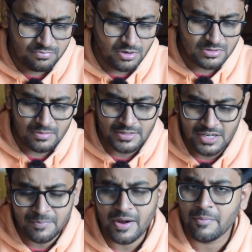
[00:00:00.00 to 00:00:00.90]
from some other
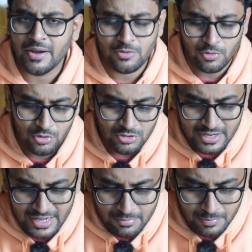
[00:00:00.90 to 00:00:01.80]
department. I don't know
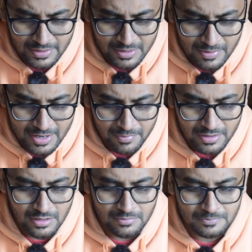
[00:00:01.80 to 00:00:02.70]
the name of the department.